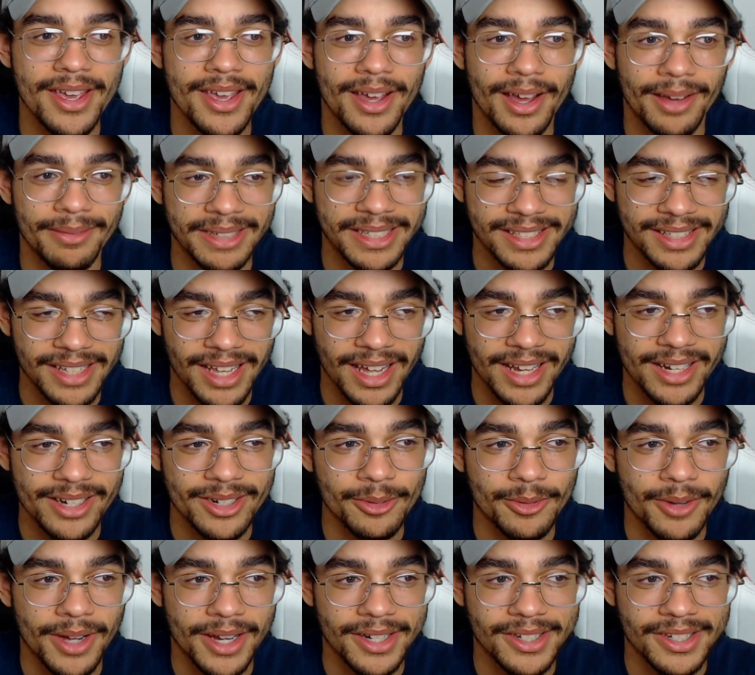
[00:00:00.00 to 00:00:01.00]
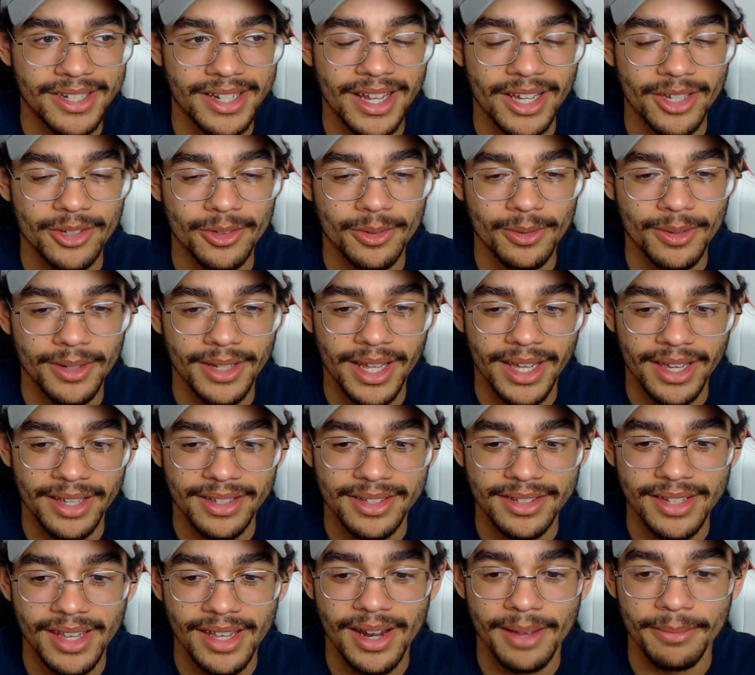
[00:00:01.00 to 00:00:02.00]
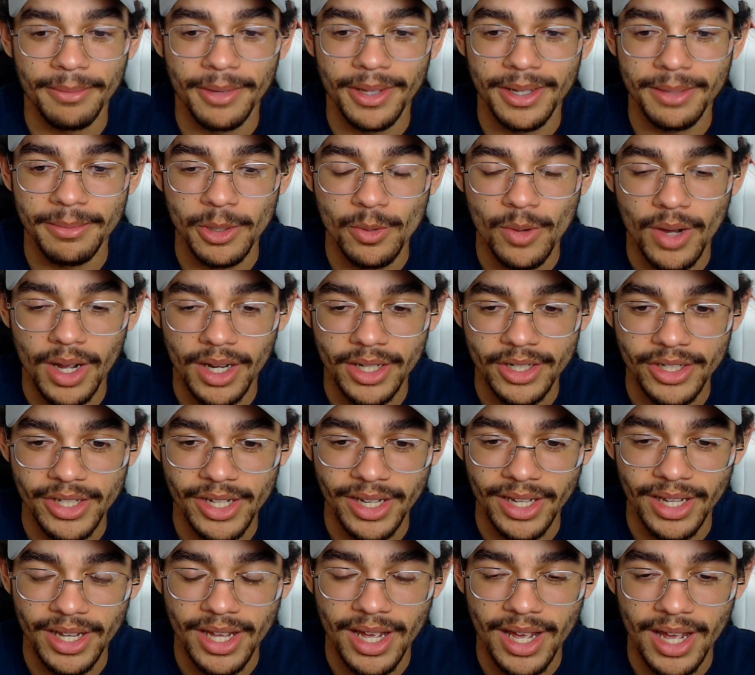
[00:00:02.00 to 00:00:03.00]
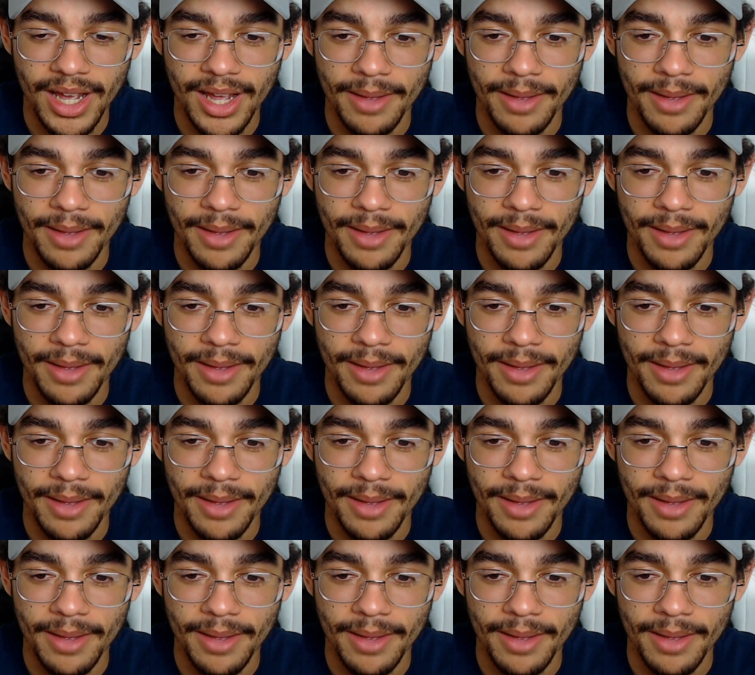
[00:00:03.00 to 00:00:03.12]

I'm excited to watch the next one. Like I said, I'm going to be watching